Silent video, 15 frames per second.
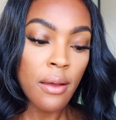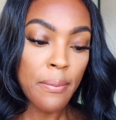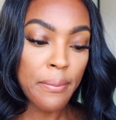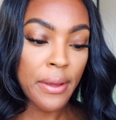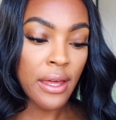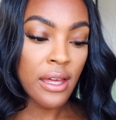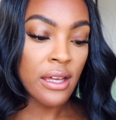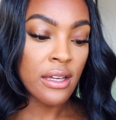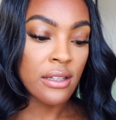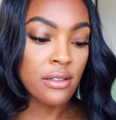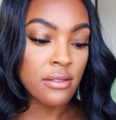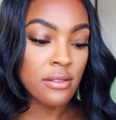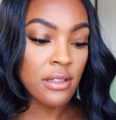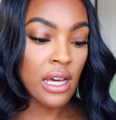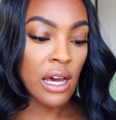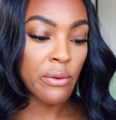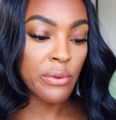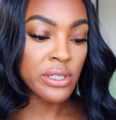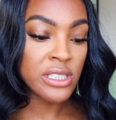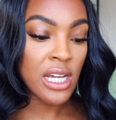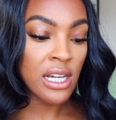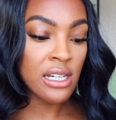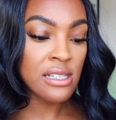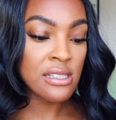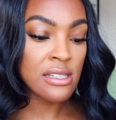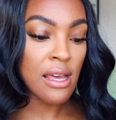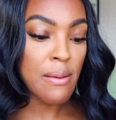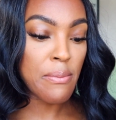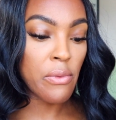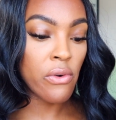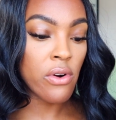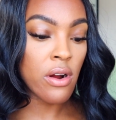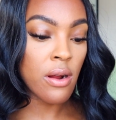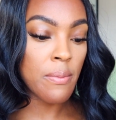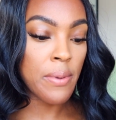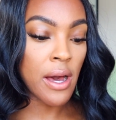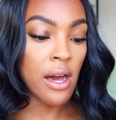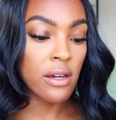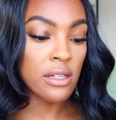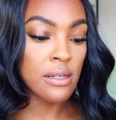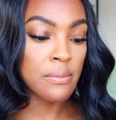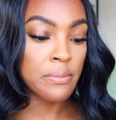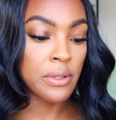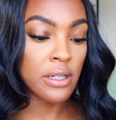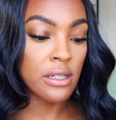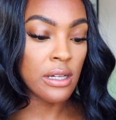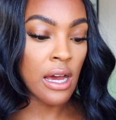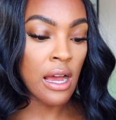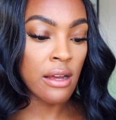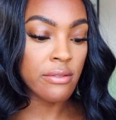Man, I wish I could say more about it, but